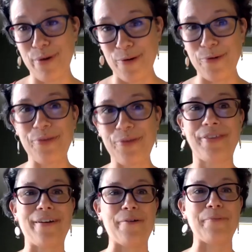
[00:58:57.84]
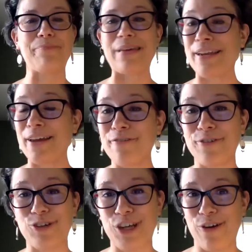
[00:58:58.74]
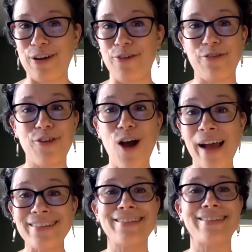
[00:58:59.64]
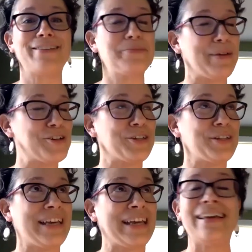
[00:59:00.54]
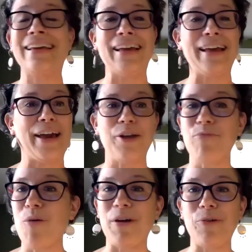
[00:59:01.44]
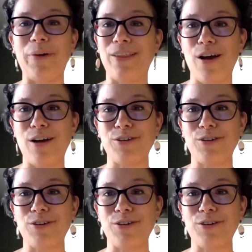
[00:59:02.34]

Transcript: both, um, Bina, for sharing your thoughts, especially at a moment when long